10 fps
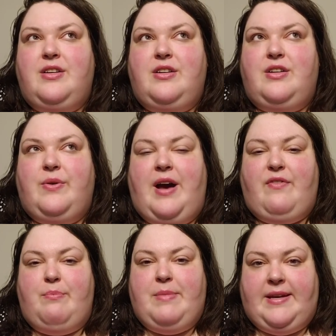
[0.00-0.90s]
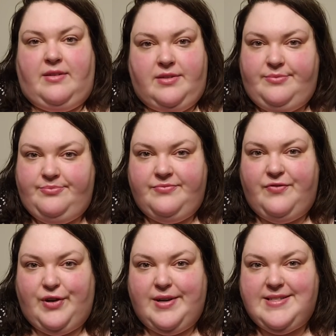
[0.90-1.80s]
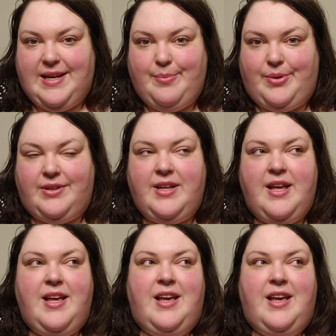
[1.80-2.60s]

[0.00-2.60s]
you have a meal, for example,